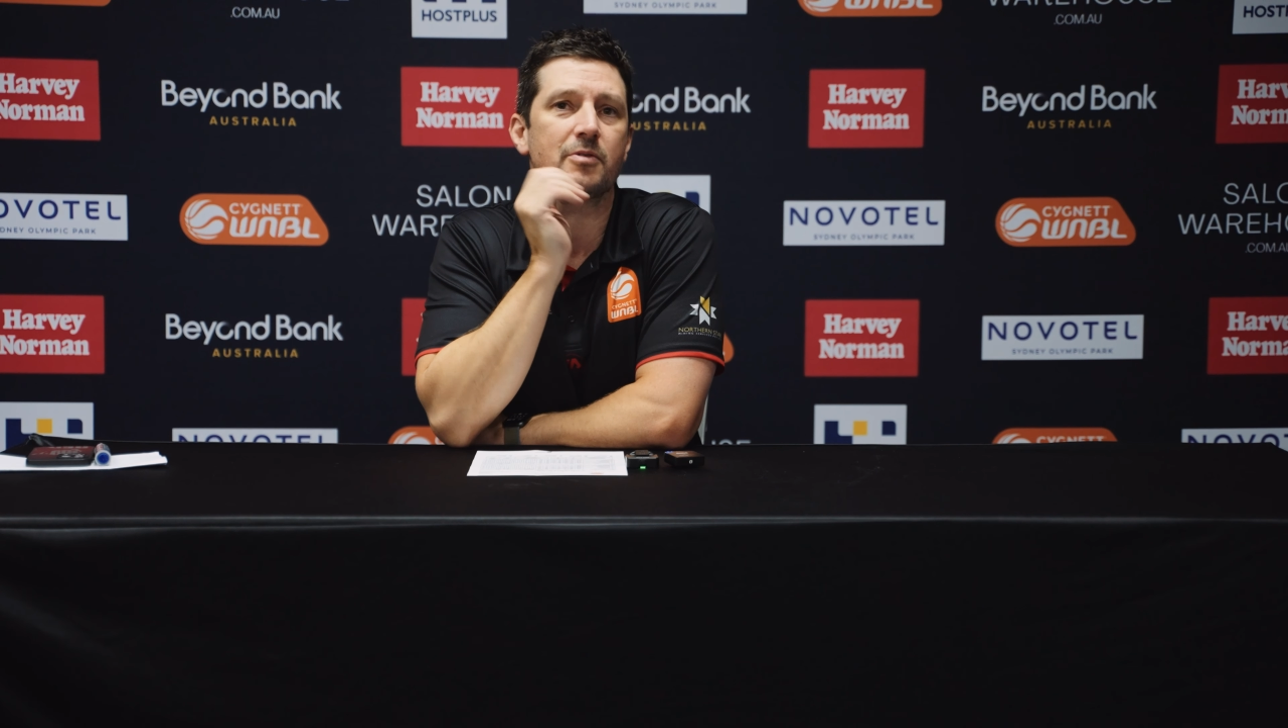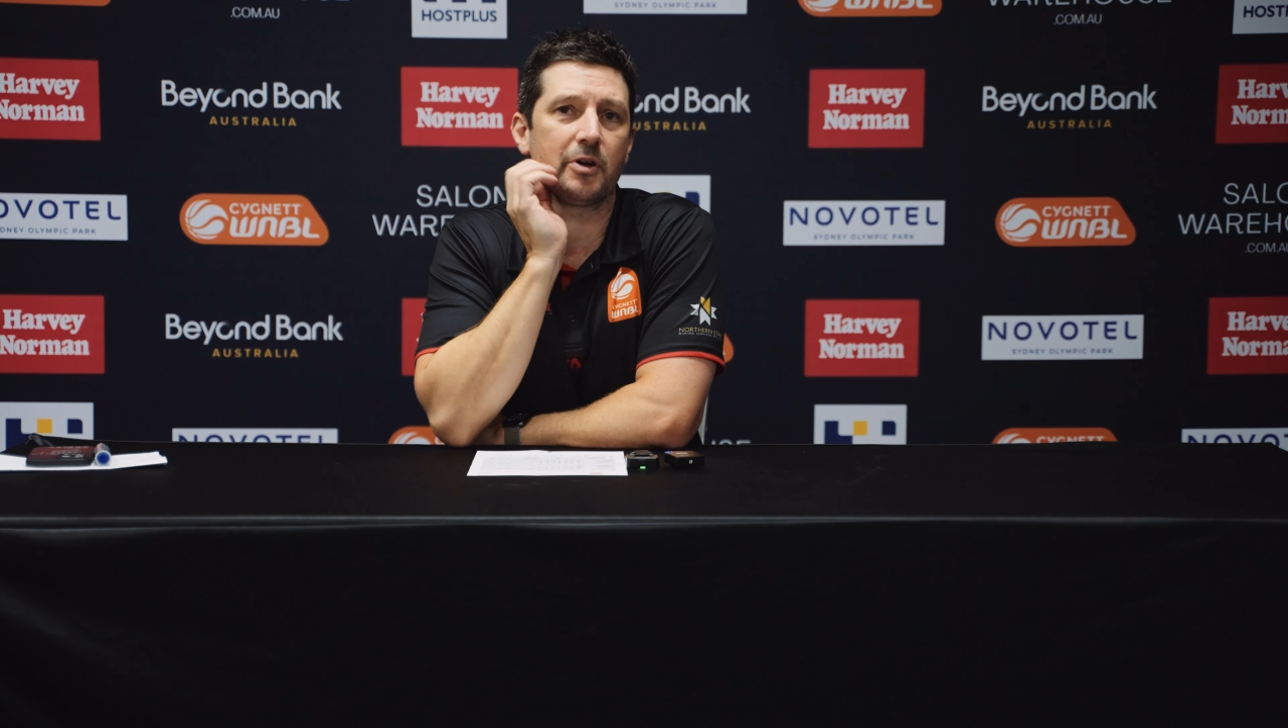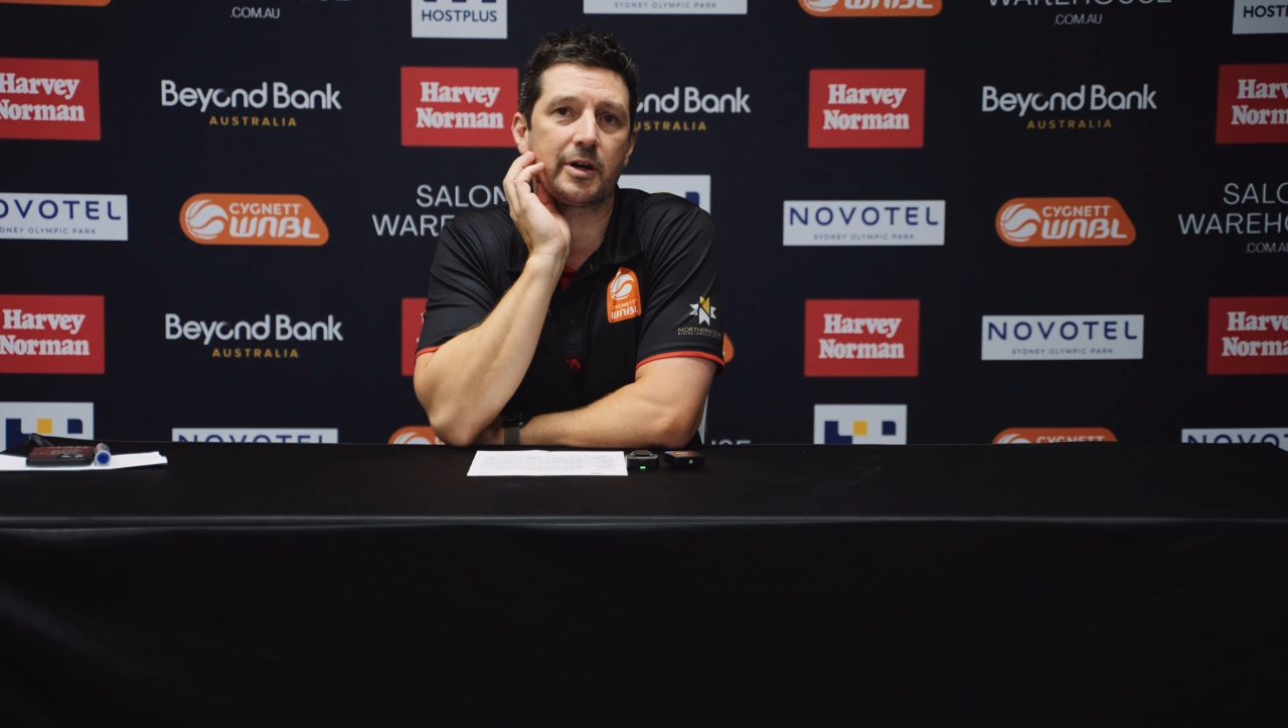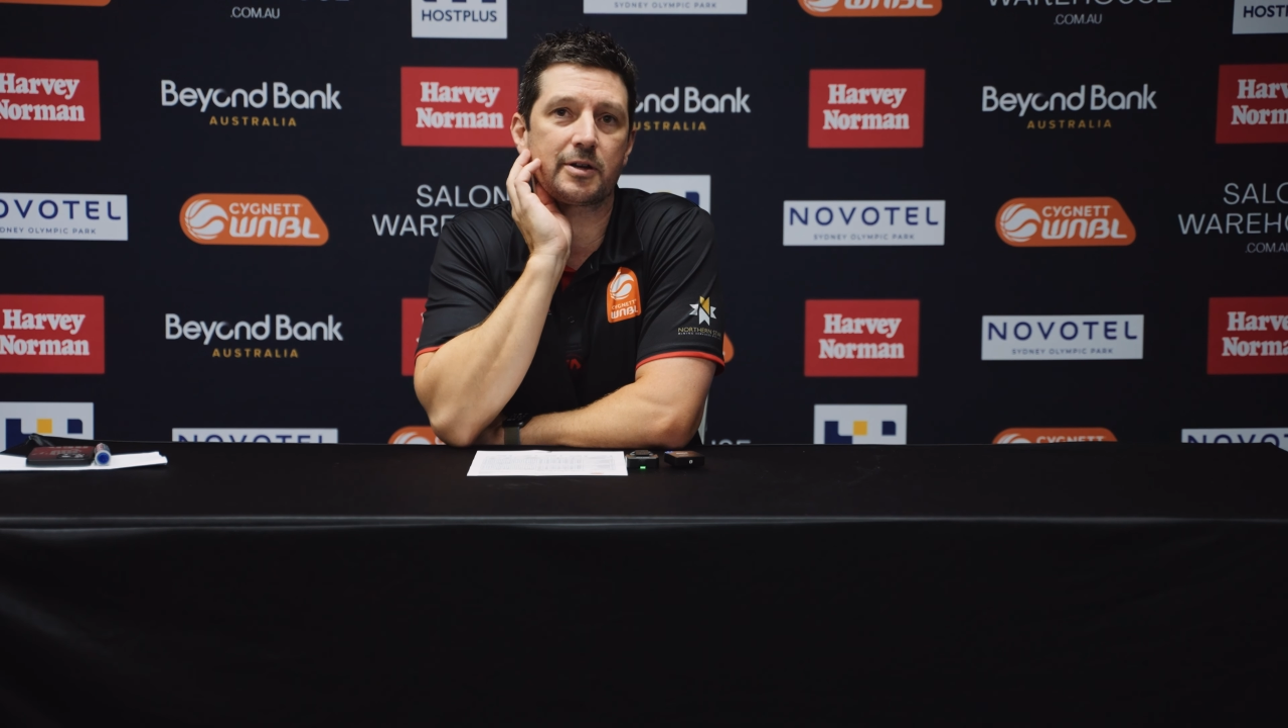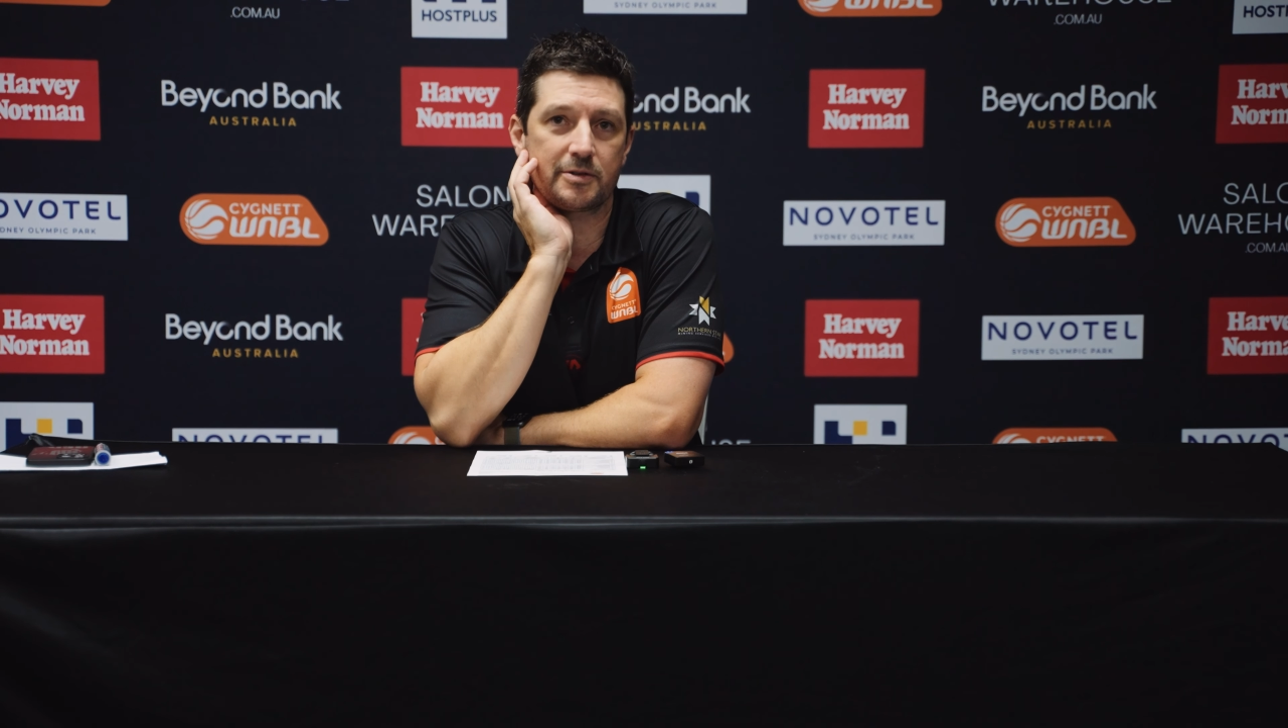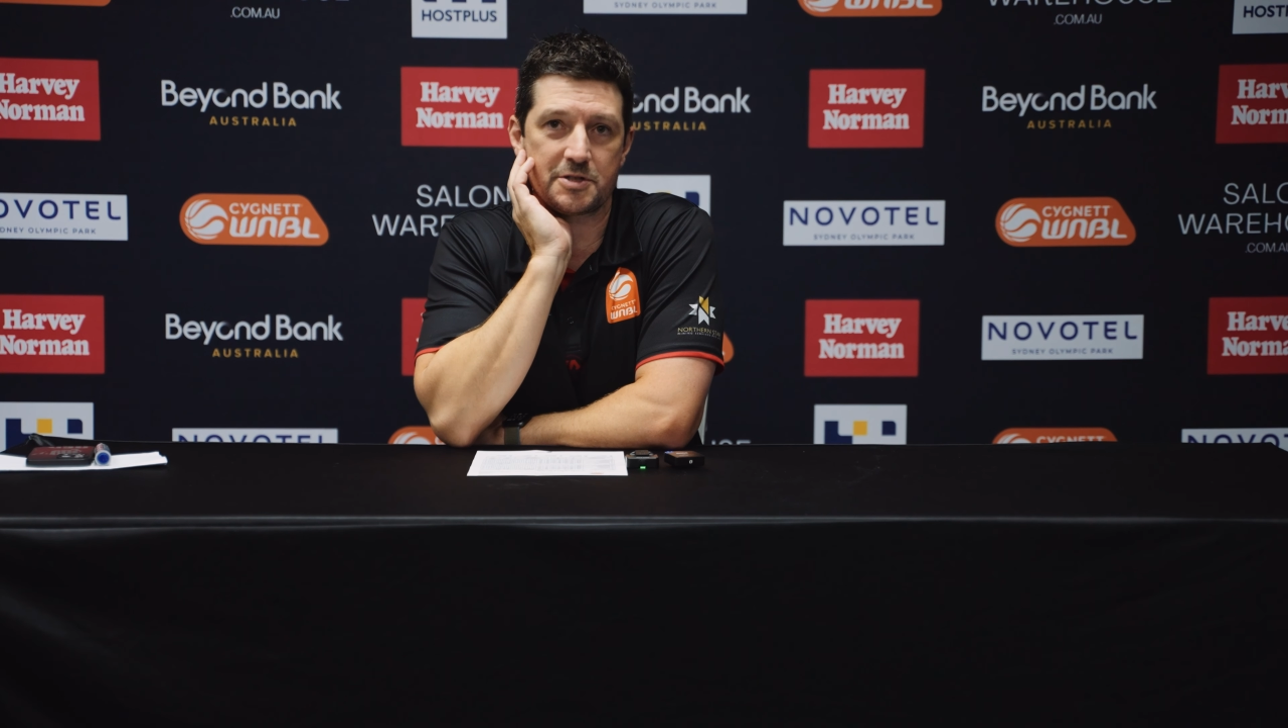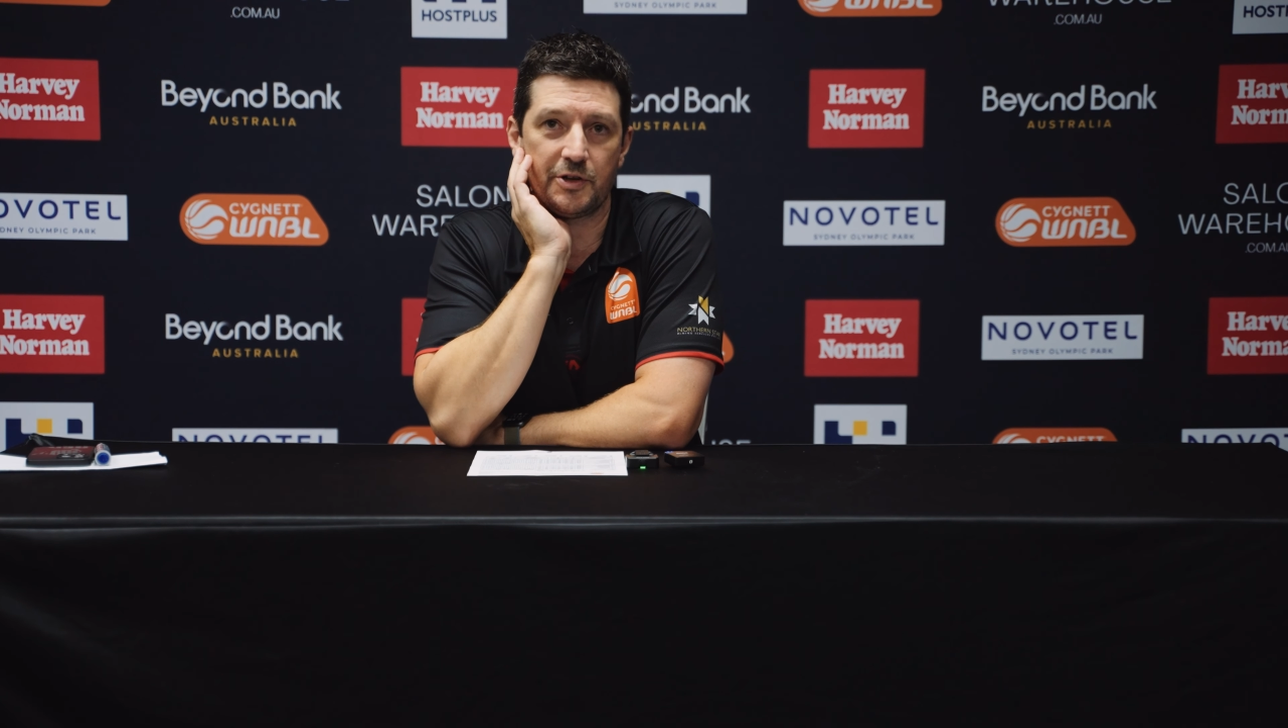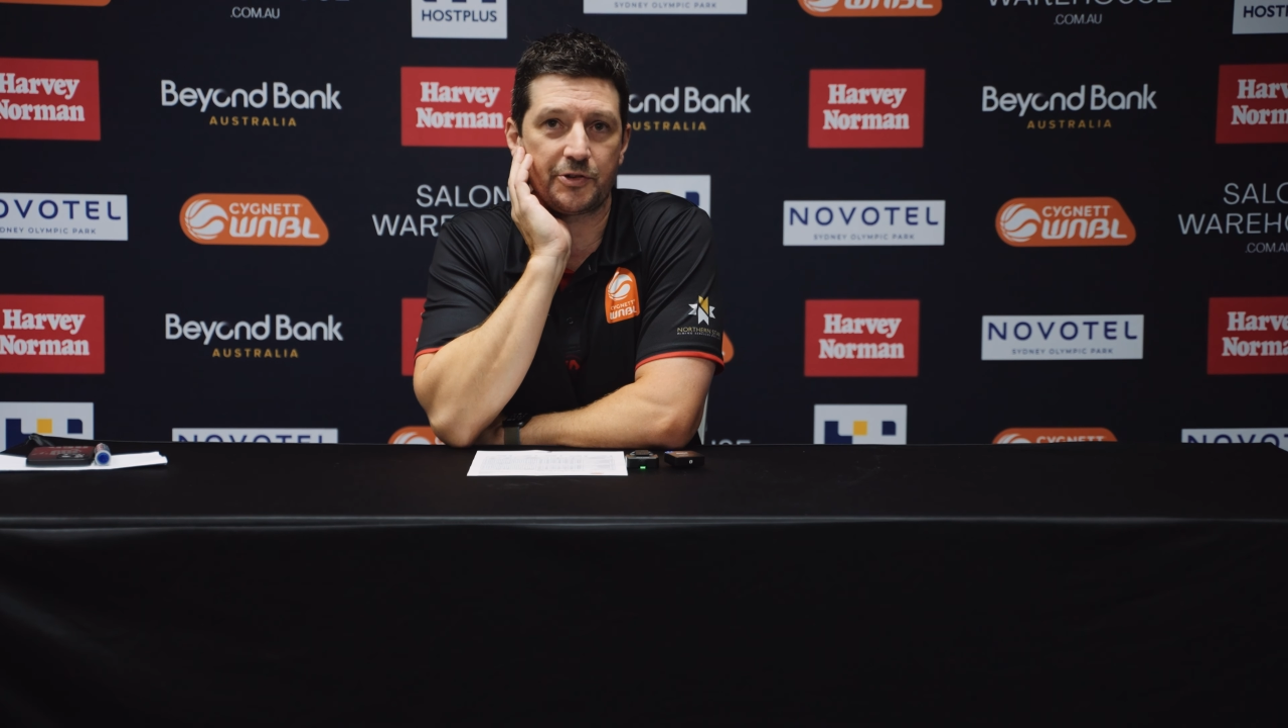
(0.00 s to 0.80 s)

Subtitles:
Like, she's